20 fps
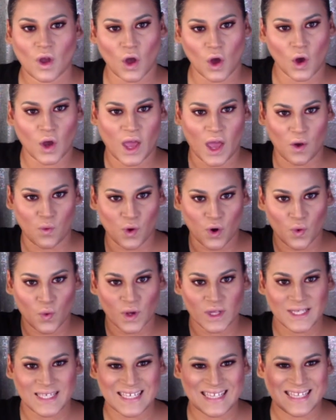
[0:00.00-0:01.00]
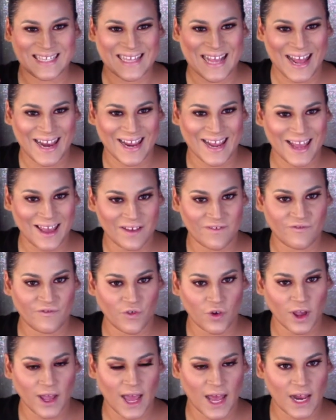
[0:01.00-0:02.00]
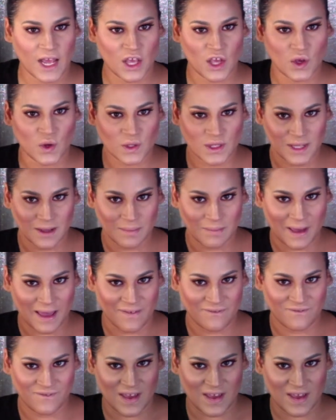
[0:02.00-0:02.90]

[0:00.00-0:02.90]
Okay, we're going to set it and forget it using my